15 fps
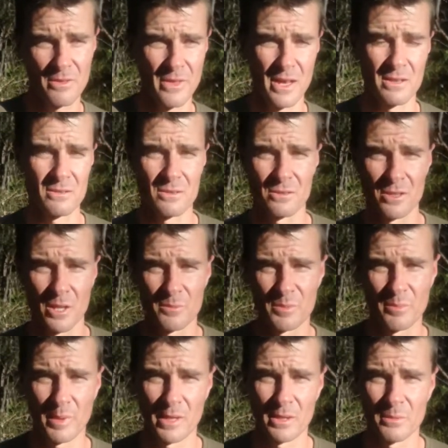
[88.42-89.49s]
thousand times
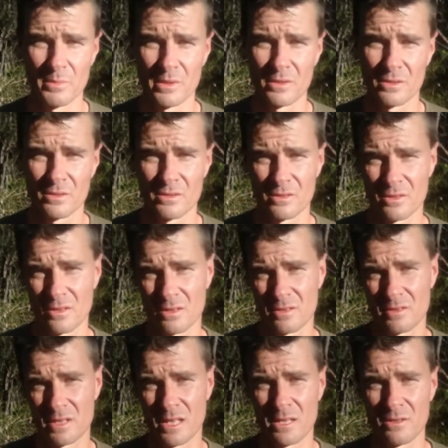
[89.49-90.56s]
better because it's got
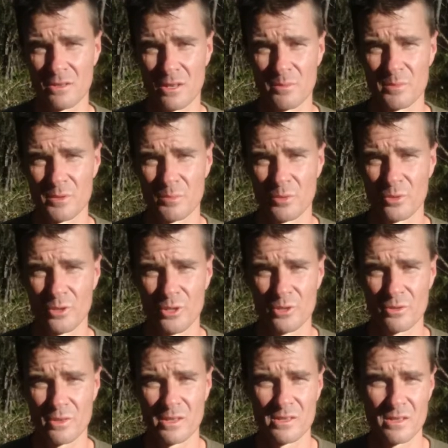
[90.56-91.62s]
ten times more
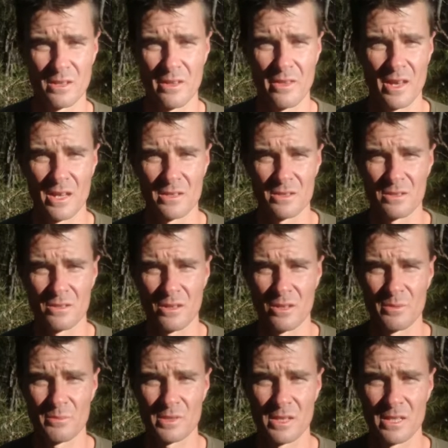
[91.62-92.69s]
nutrients and a thousand
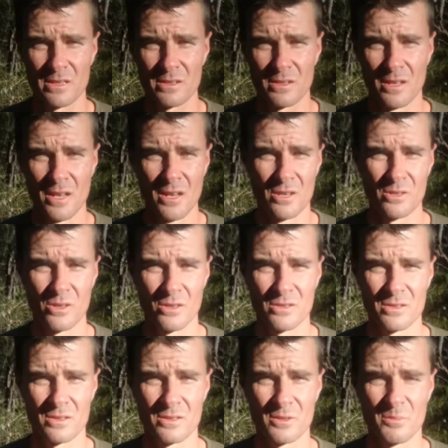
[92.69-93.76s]
times less
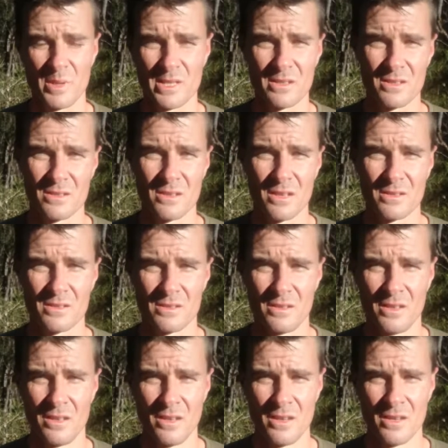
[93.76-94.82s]
toxins and pesticides.
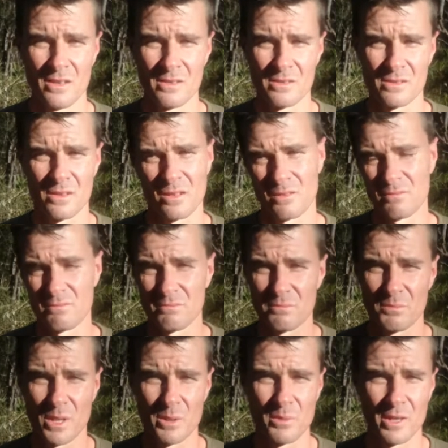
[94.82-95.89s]
So
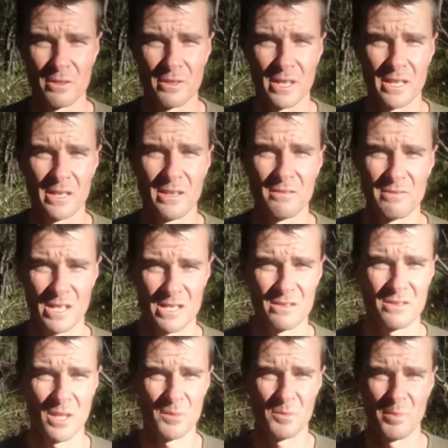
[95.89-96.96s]
by my reckoning, a
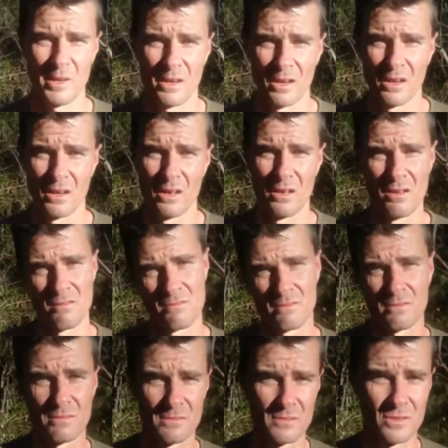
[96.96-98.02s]
thousand times better.
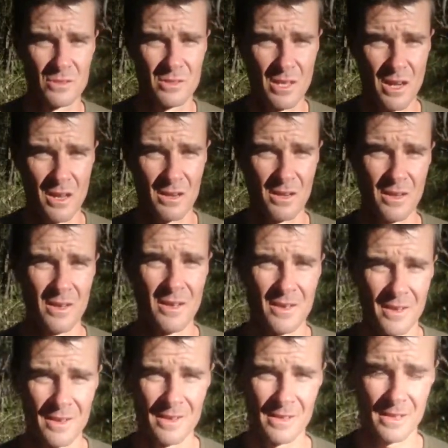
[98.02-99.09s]
Good start.
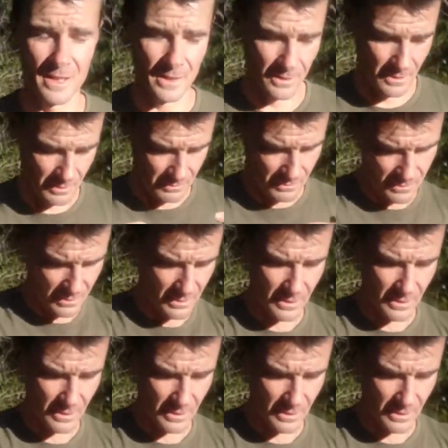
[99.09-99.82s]
Now,